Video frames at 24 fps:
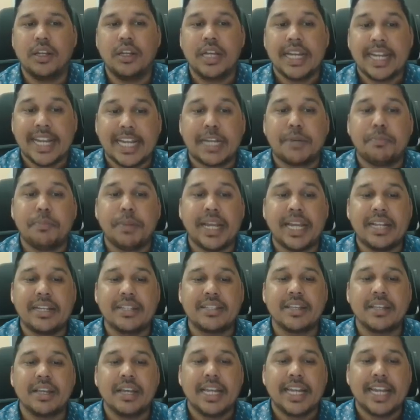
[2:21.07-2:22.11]
It means
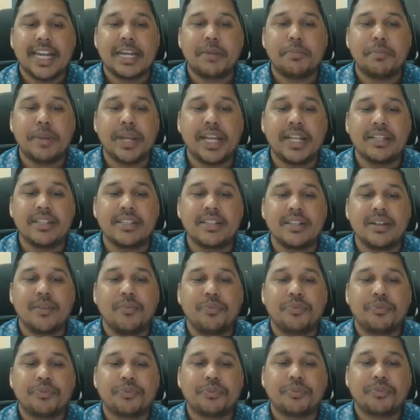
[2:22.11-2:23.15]

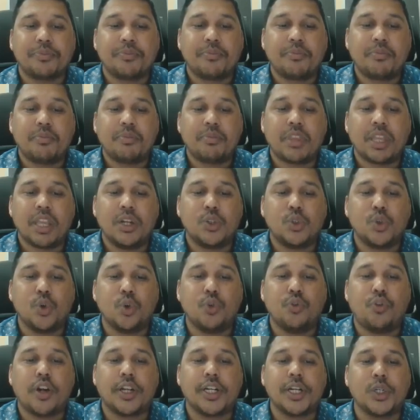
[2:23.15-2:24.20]

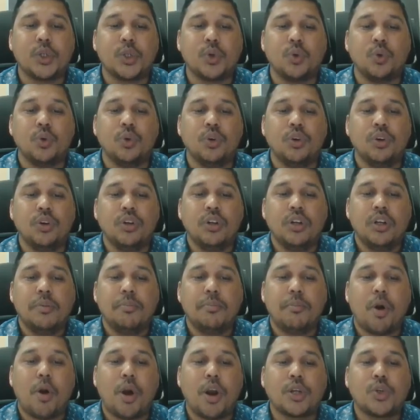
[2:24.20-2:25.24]
242
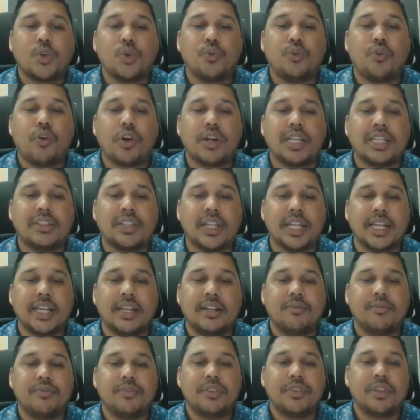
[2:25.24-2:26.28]
mod 243,
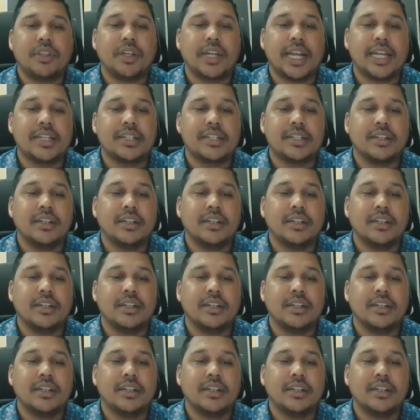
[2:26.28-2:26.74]
right?